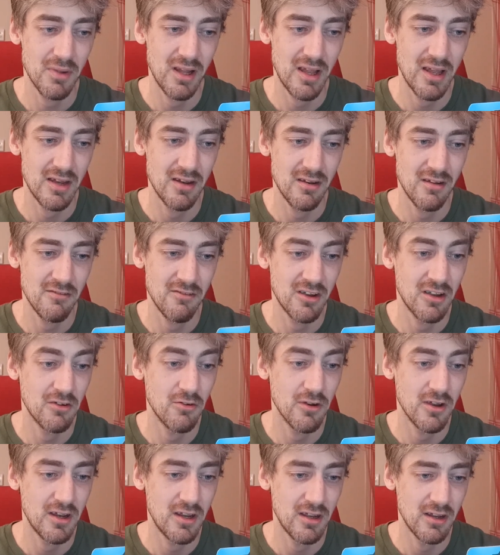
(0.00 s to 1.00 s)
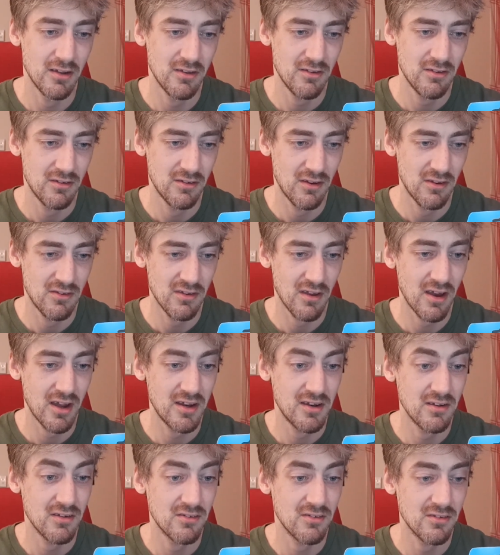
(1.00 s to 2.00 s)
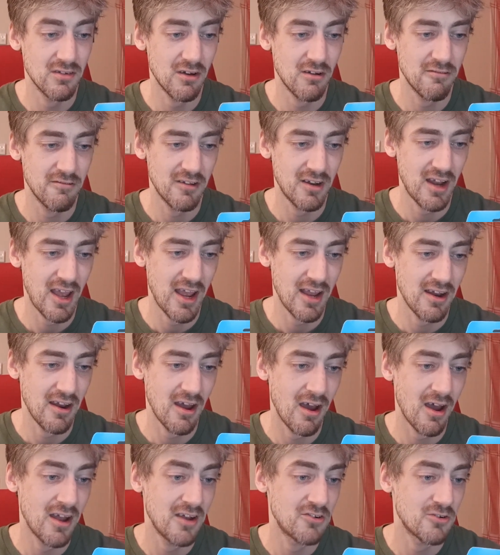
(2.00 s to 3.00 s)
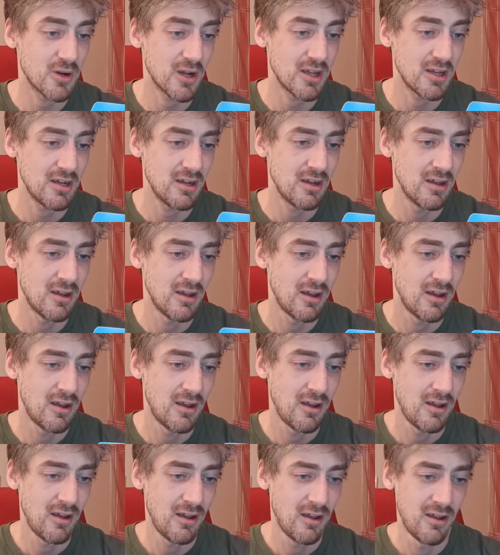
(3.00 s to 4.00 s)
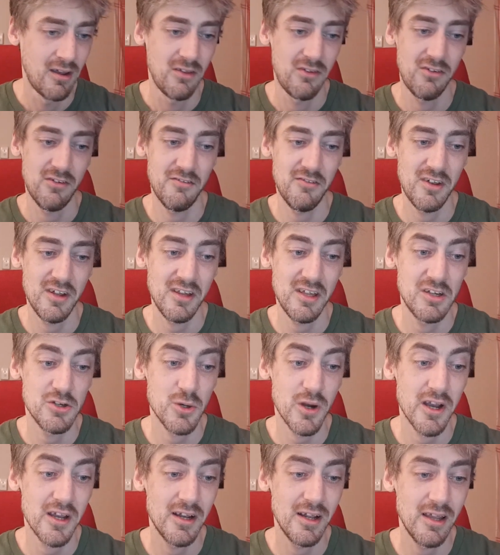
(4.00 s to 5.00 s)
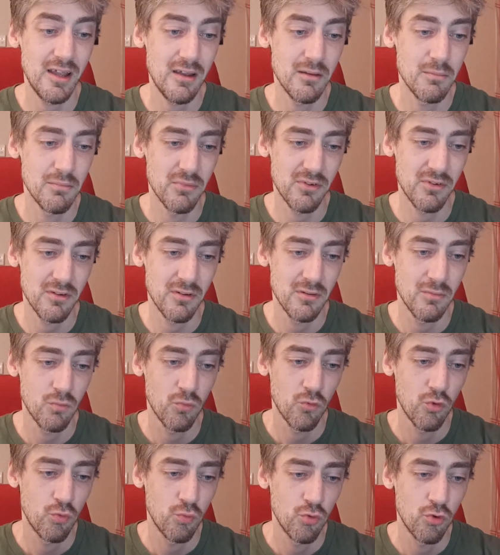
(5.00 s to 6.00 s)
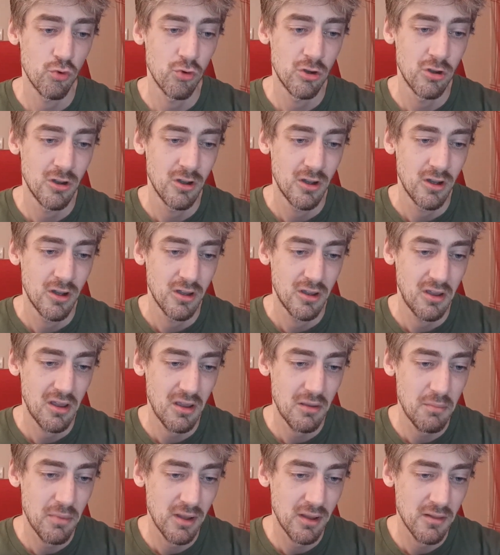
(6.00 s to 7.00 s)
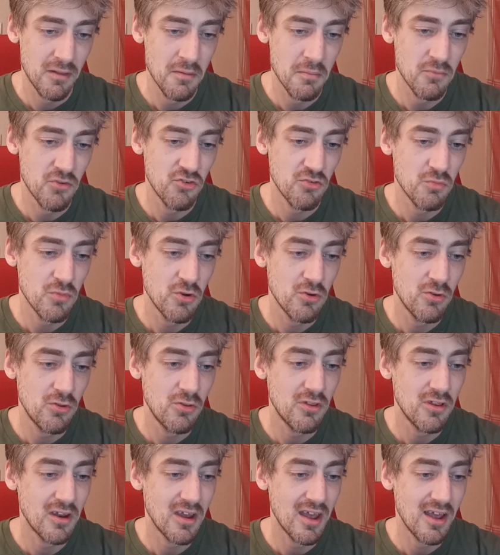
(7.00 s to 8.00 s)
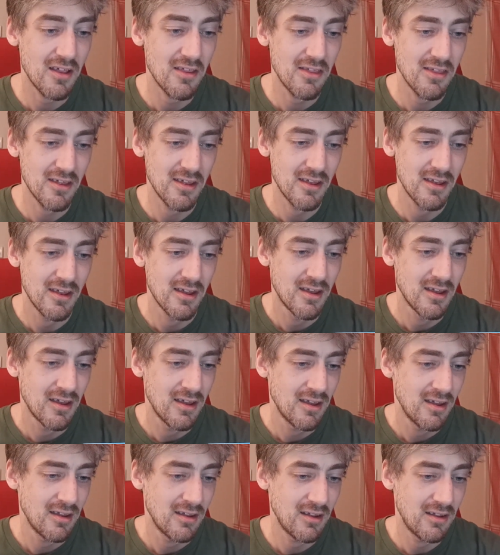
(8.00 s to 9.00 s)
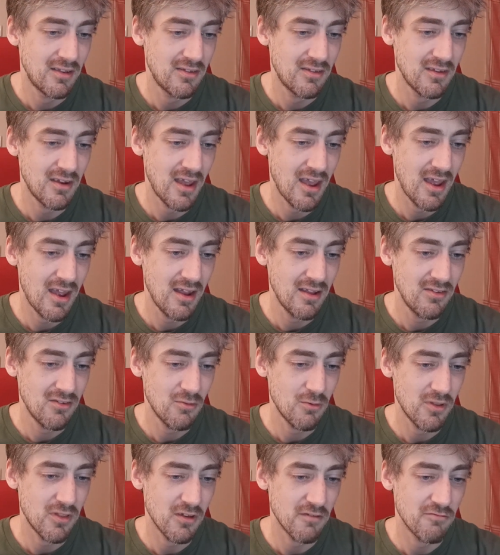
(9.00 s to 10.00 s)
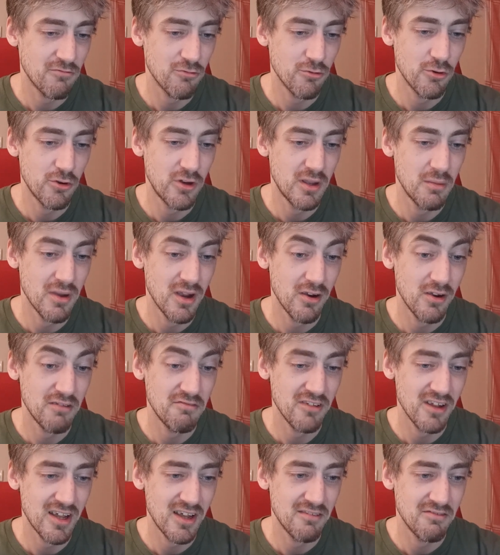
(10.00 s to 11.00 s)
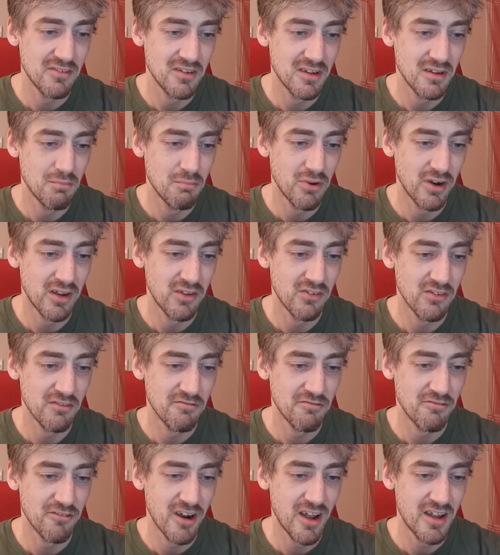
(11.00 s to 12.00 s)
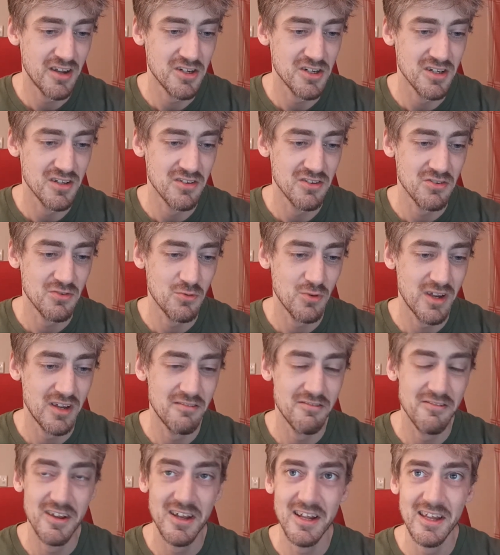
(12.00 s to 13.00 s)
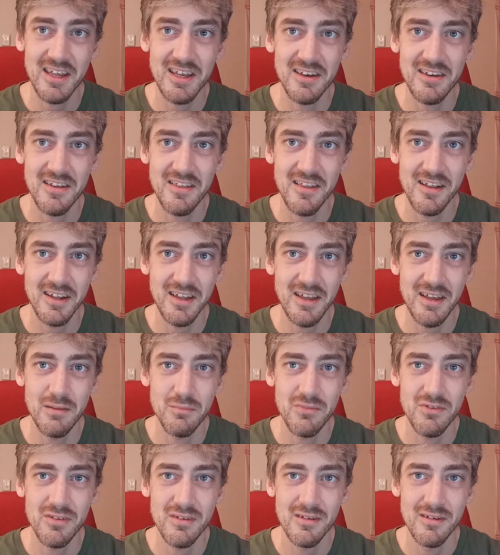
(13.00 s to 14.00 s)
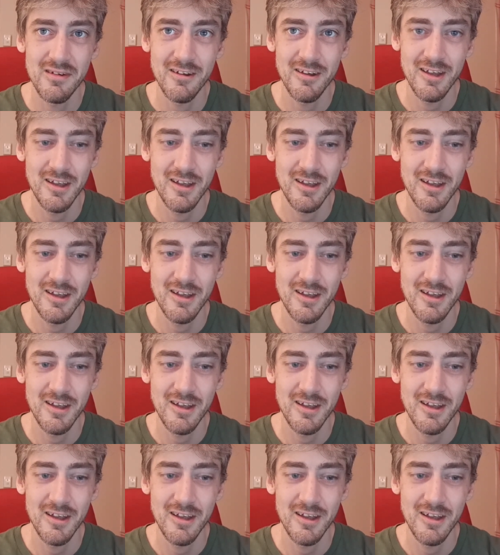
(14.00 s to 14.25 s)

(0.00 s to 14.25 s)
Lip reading: blend of ingredients designed to soften and hydrate severely dried lips, keeping them smooth and healthy. It's enhanced with a fruity berry flavor that brings a fresh and sweet feeling to the lips.